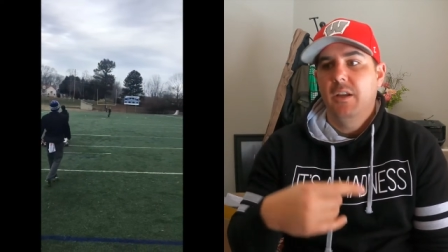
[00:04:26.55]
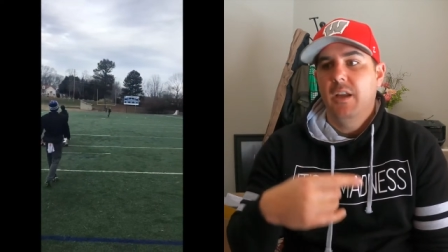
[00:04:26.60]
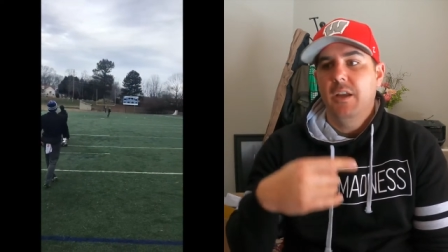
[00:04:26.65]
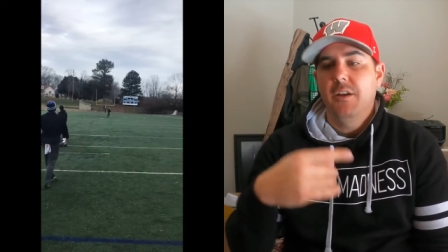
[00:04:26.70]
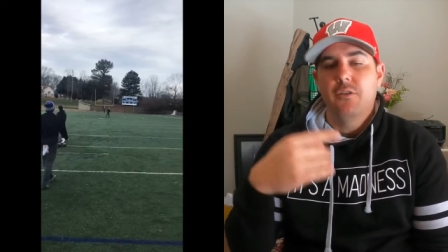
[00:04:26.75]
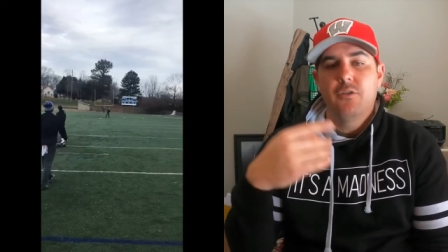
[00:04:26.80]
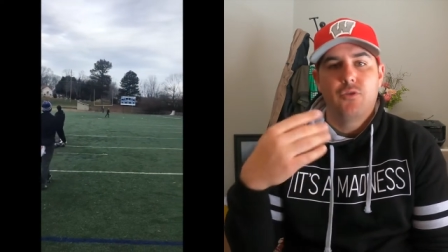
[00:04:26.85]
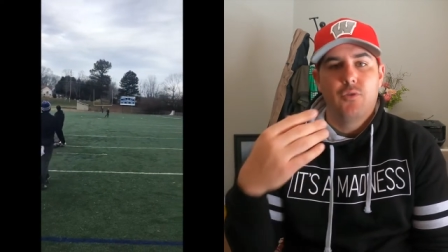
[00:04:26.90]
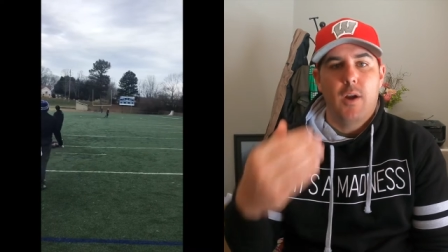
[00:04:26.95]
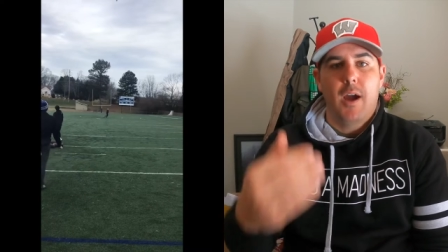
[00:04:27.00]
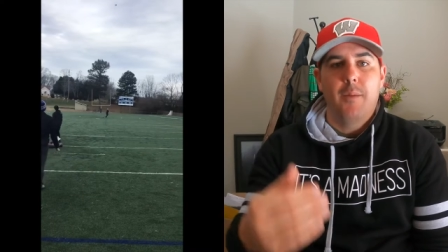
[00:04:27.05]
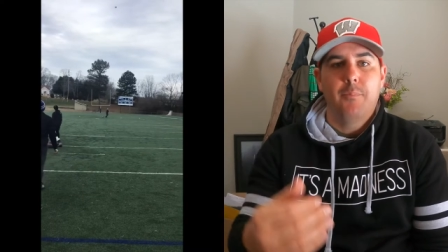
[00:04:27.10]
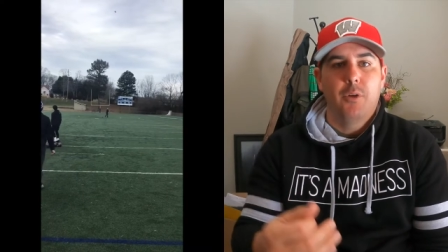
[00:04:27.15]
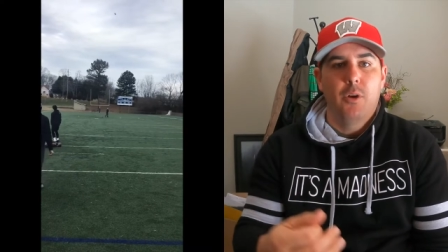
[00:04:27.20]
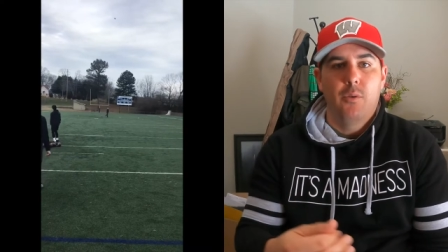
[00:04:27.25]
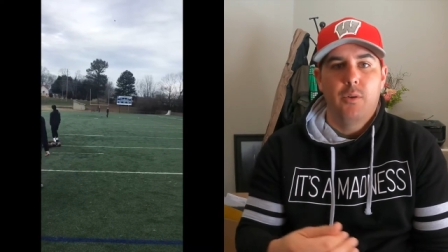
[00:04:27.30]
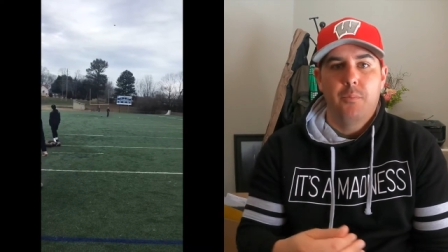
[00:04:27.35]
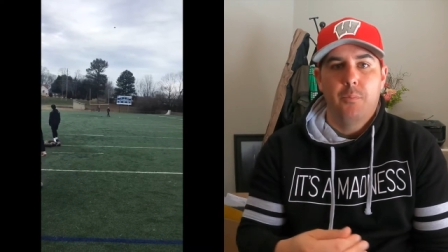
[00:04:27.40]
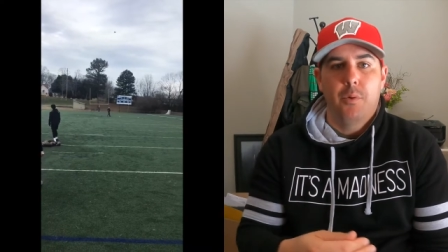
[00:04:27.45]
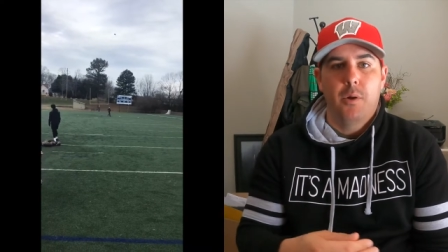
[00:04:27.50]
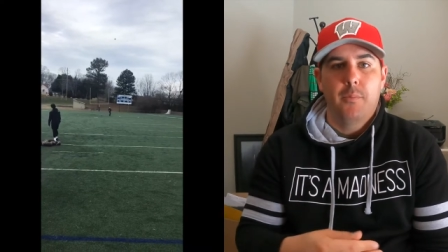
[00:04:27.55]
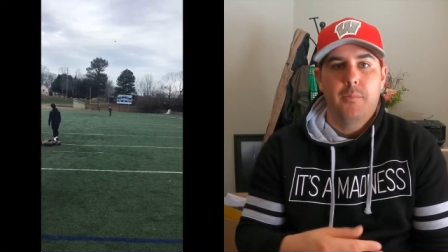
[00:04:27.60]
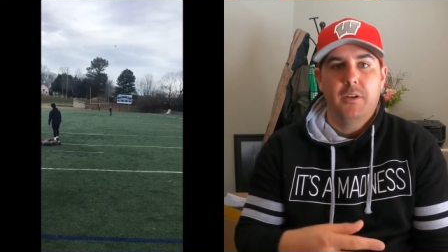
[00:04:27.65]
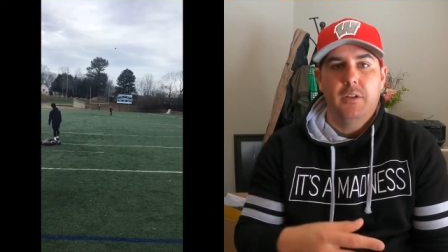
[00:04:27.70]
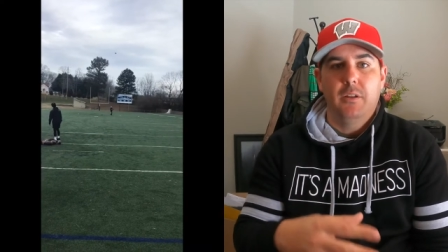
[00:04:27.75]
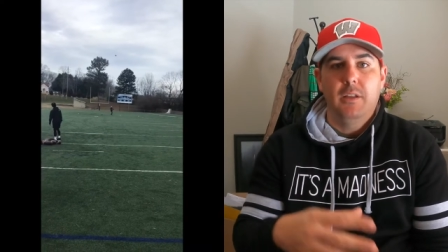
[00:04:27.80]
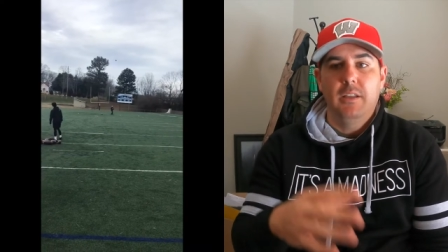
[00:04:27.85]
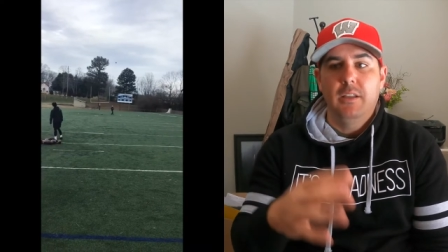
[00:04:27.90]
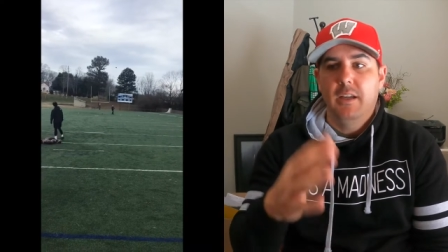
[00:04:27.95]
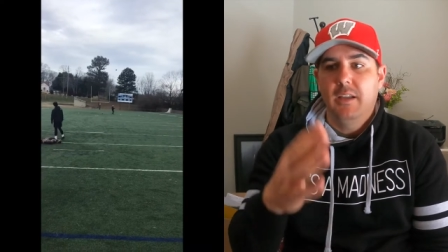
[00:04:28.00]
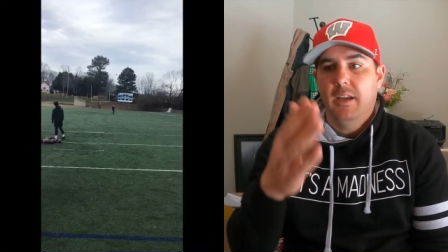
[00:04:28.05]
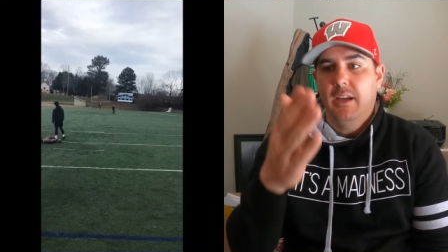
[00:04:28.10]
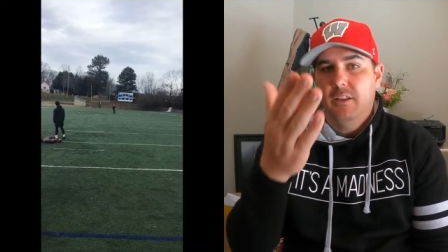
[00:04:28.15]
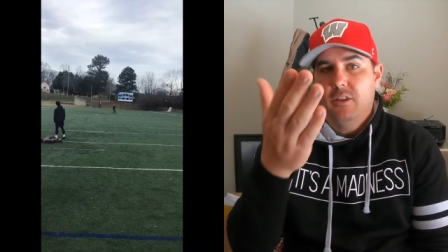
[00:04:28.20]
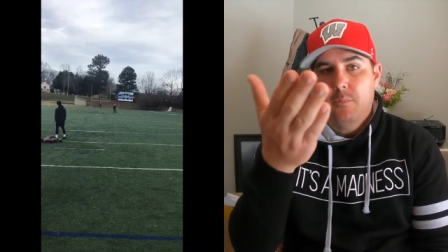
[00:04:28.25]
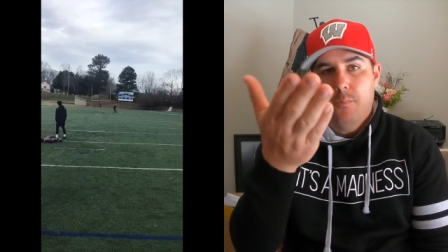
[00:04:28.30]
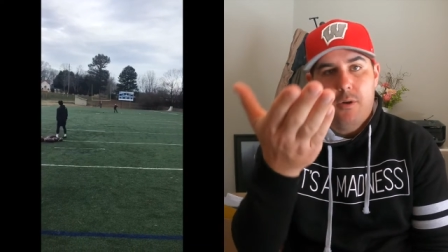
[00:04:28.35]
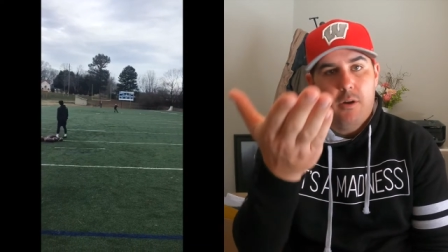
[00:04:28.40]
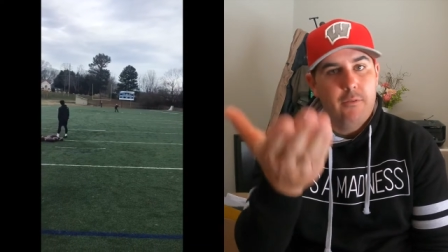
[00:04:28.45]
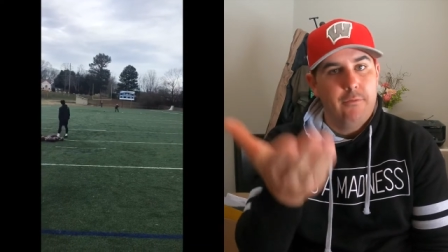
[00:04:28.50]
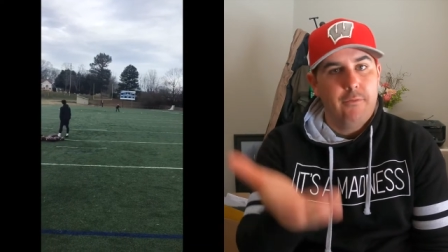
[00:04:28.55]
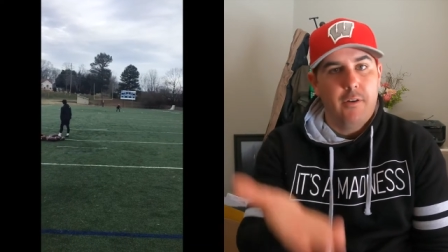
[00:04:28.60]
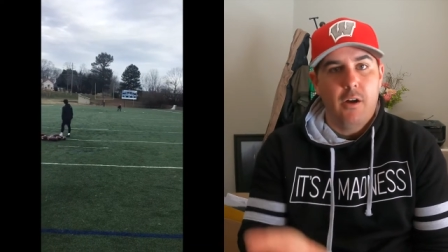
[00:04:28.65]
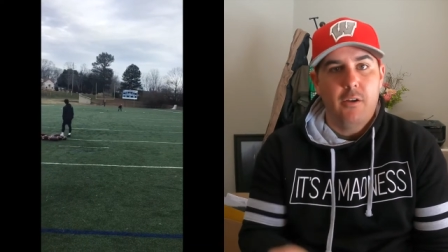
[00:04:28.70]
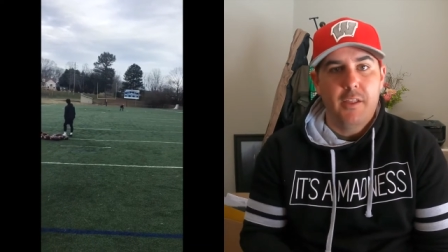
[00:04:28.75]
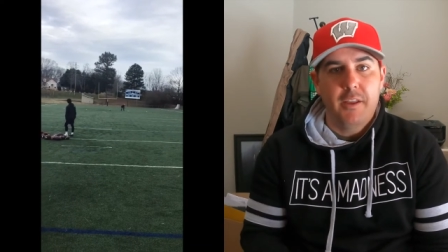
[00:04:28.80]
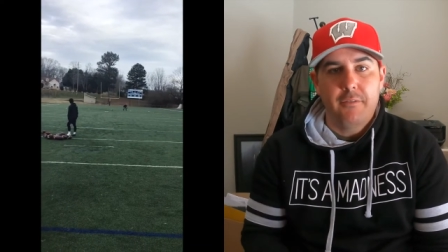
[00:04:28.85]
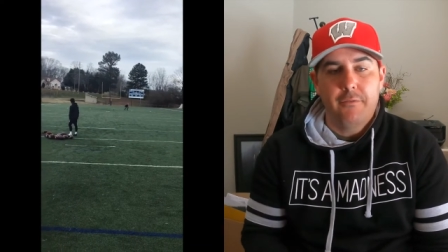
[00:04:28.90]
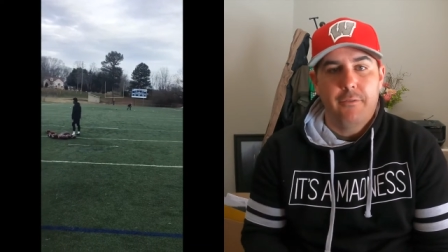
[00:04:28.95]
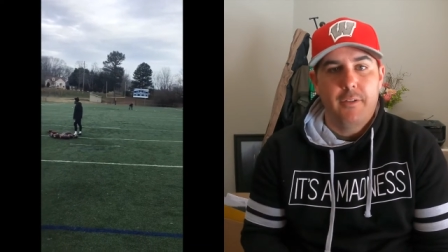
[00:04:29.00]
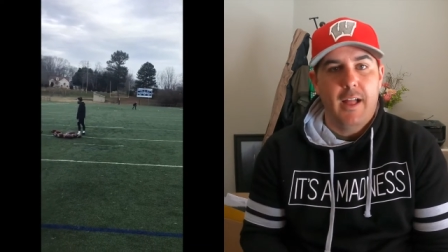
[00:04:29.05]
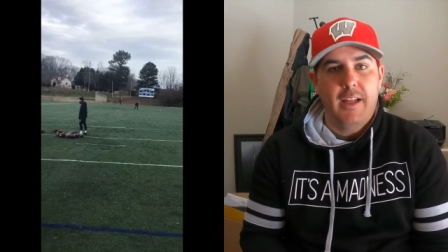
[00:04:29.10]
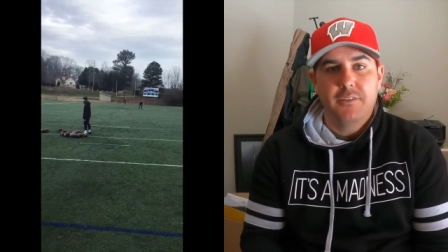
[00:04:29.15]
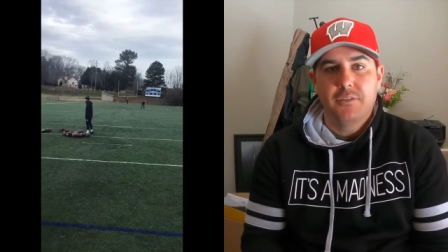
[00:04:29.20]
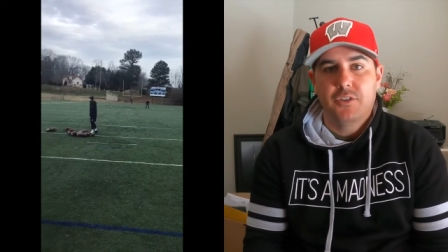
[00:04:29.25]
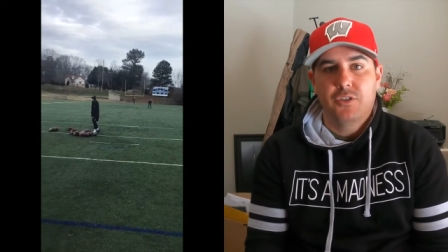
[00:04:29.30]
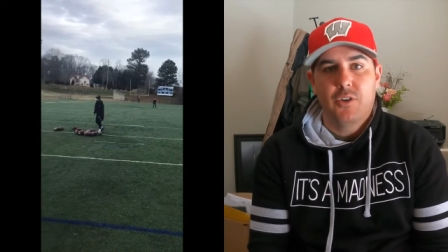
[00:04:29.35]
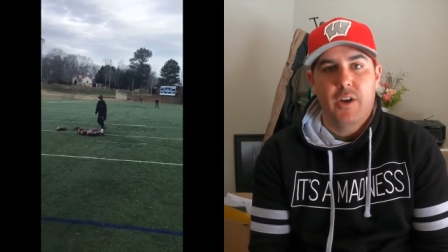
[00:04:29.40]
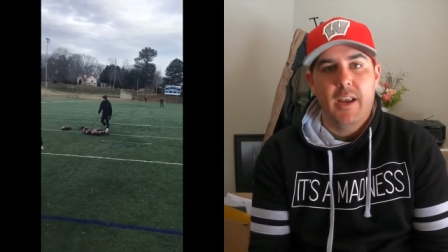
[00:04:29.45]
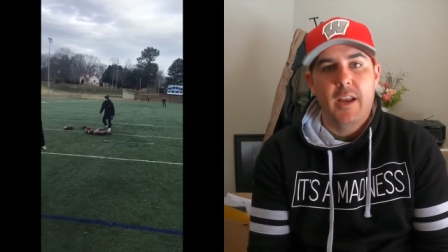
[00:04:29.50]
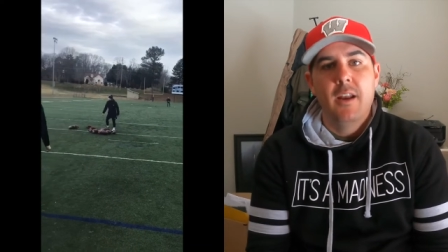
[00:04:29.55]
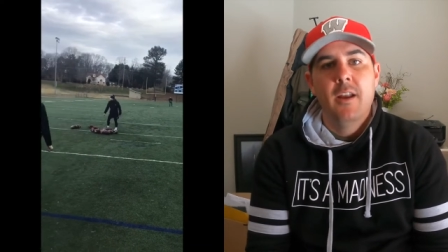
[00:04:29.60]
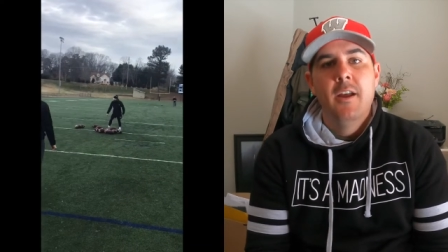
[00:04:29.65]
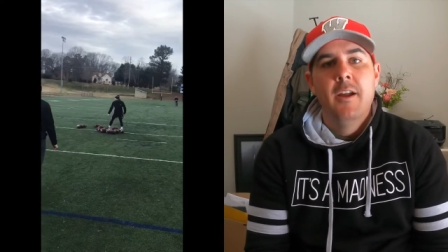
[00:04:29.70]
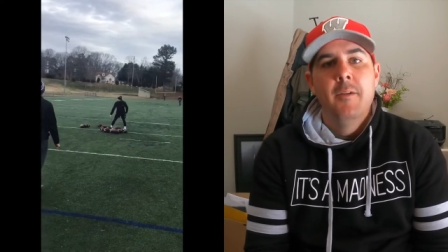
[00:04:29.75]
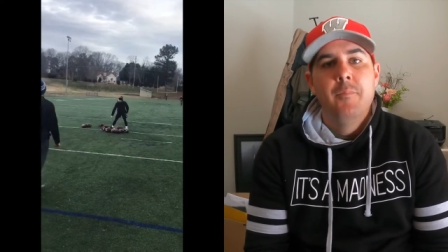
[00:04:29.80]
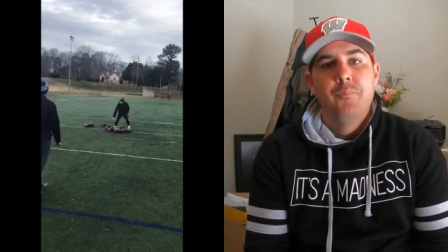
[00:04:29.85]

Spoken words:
Get your drop going perfectly. Get the ball falling flat and straight.